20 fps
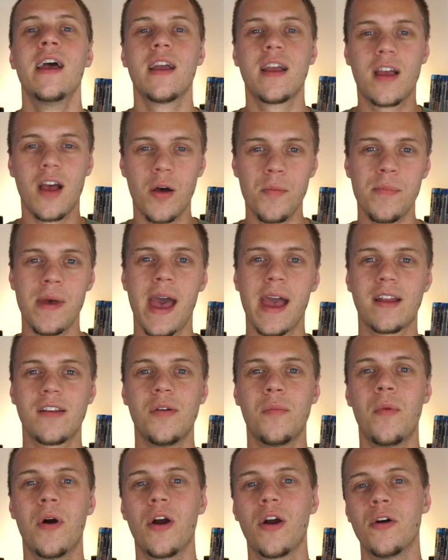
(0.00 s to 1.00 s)
Come back
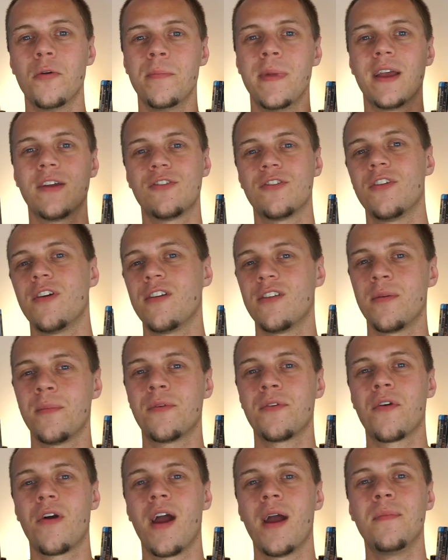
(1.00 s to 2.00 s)
tomorrow. Make sure you're
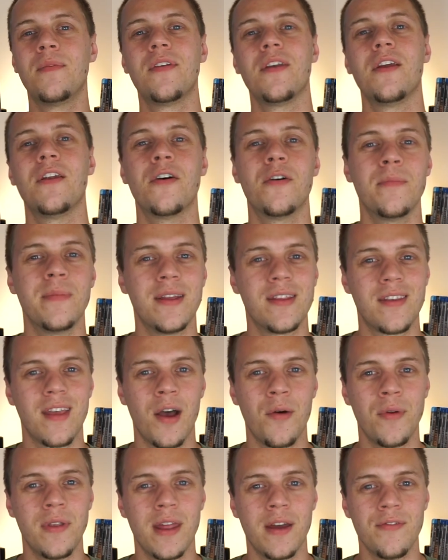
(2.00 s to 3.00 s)
subscribed so you don't miss
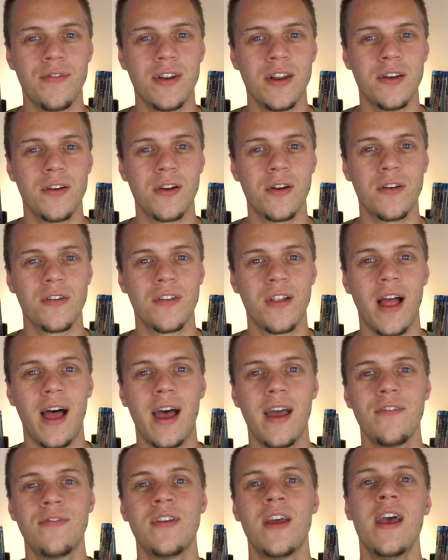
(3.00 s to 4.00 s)
out when that video goes
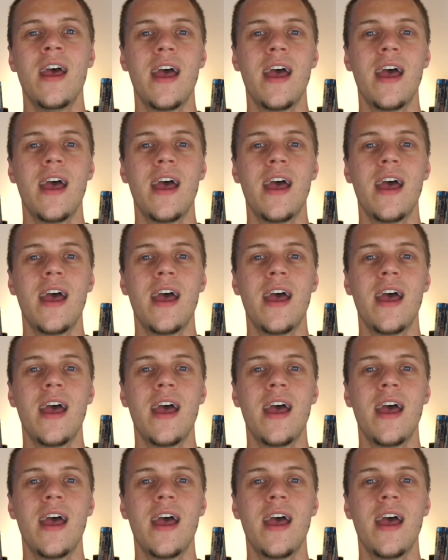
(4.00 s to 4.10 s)
live.